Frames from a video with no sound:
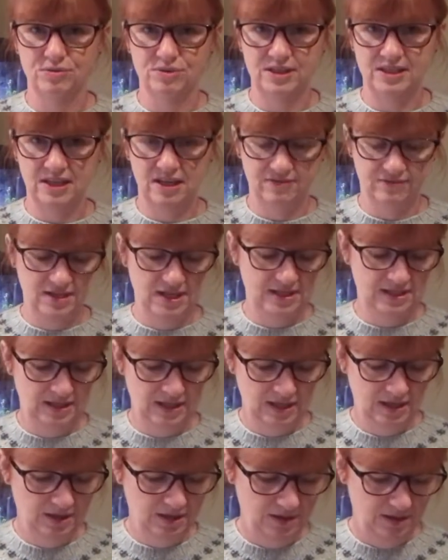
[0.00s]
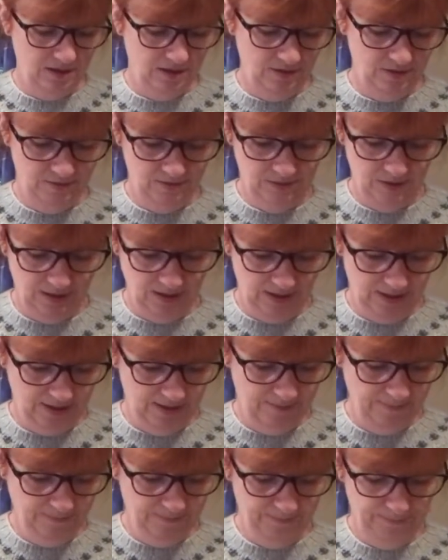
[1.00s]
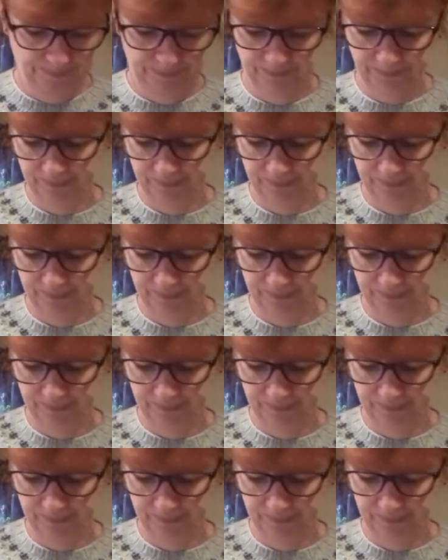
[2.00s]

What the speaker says: sin of knitting, I know.